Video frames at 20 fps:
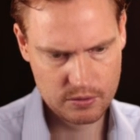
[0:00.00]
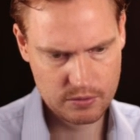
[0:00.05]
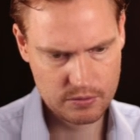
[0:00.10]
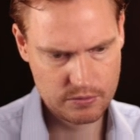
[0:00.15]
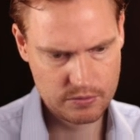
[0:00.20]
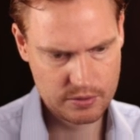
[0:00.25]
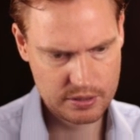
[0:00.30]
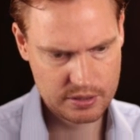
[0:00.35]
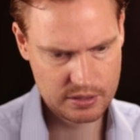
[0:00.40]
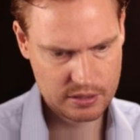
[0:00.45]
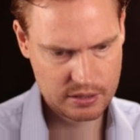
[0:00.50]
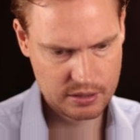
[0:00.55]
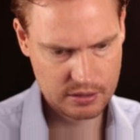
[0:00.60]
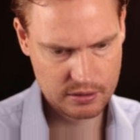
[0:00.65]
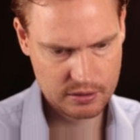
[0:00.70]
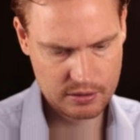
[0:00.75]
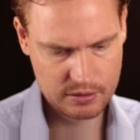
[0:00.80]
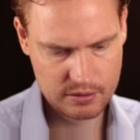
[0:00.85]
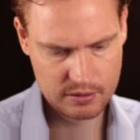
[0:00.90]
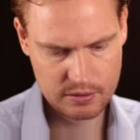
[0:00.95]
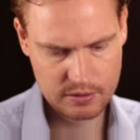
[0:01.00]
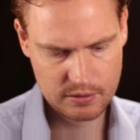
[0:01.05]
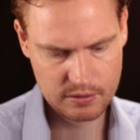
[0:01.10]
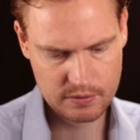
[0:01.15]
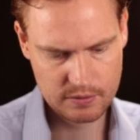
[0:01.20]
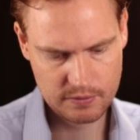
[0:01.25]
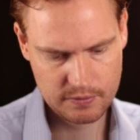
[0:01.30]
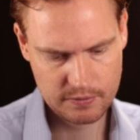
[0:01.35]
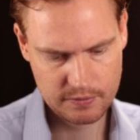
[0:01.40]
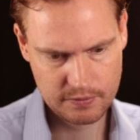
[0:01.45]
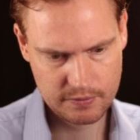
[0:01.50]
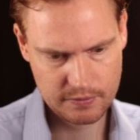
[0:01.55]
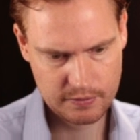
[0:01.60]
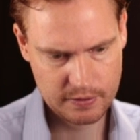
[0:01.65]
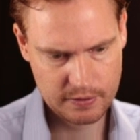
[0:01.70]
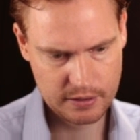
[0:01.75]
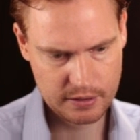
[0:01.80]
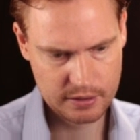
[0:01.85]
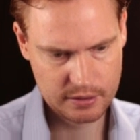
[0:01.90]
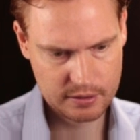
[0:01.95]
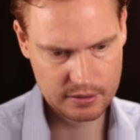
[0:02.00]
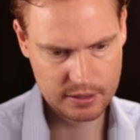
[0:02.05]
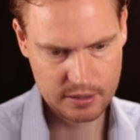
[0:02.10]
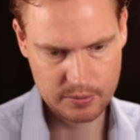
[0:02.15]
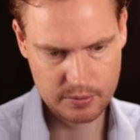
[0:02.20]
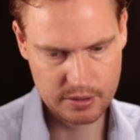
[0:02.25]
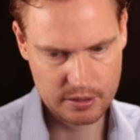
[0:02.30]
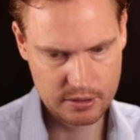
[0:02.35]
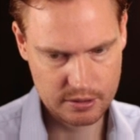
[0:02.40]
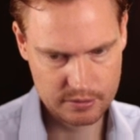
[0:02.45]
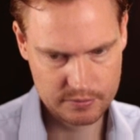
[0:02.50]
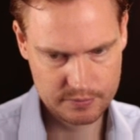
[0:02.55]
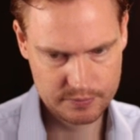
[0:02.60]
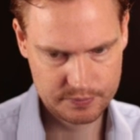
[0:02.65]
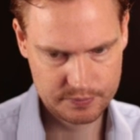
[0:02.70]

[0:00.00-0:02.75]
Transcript: Risk fact. There we go.